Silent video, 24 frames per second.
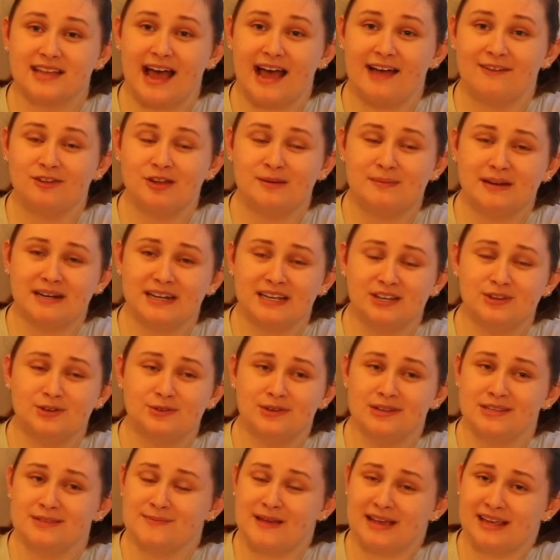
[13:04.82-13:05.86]
everybody who
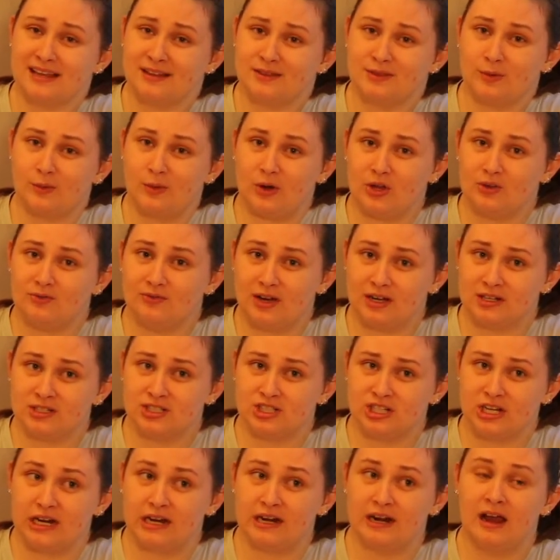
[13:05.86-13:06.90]
is making the world
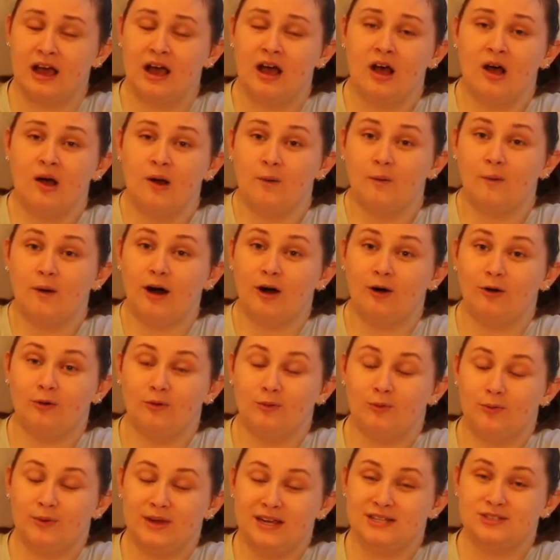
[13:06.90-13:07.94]
function
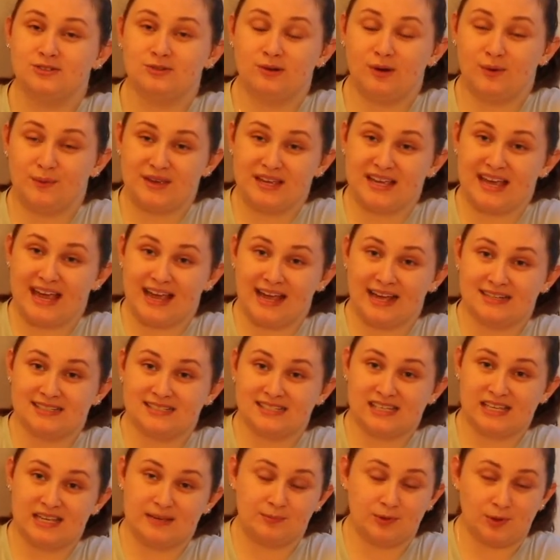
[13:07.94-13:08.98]
while we do what we can to
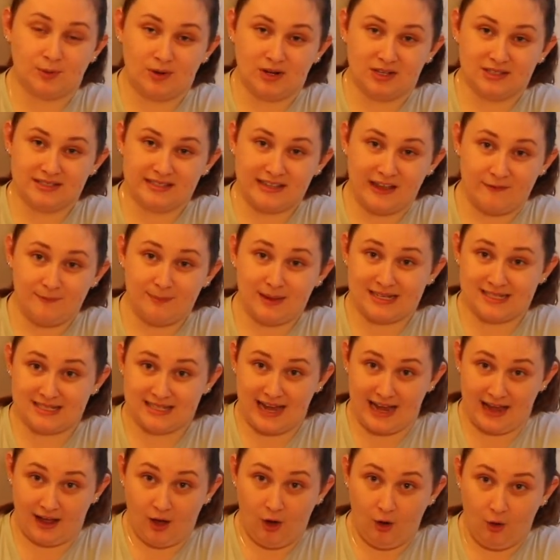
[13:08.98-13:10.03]
keep the world safe by
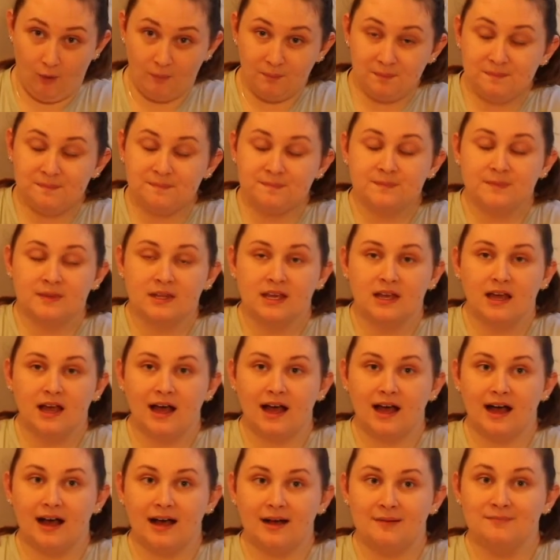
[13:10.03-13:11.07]
staying home.
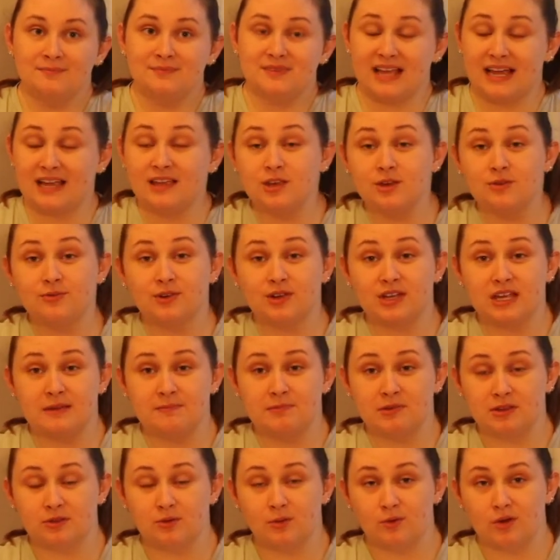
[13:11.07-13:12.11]
Thank you for
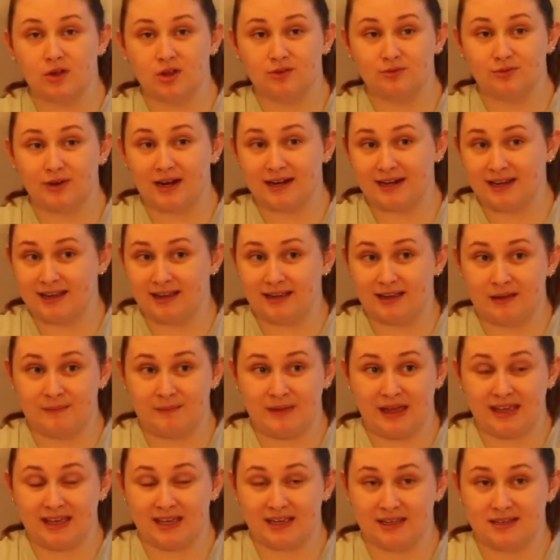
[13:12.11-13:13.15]
keeping the world running and
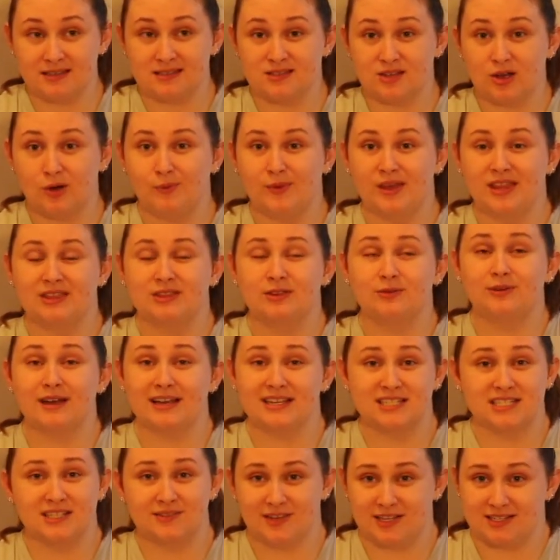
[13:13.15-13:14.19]
making it so the
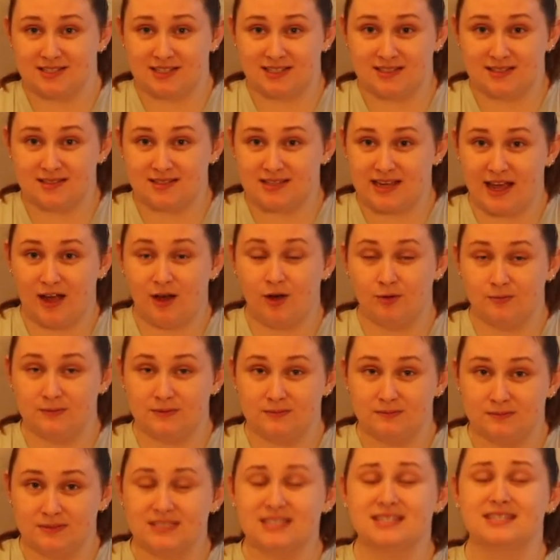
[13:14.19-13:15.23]
rest of us can stay
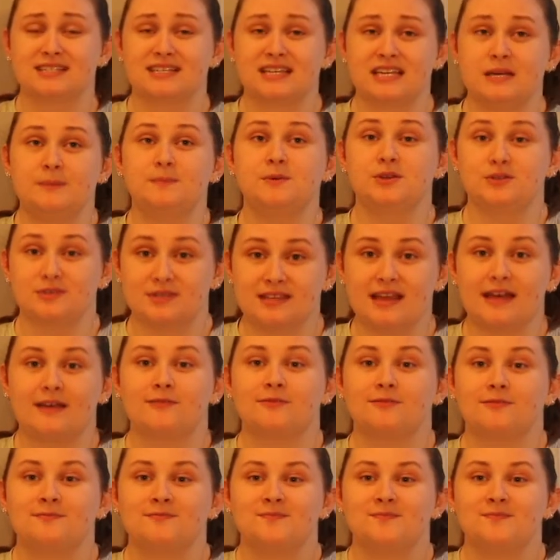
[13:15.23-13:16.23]
home to keep you safe.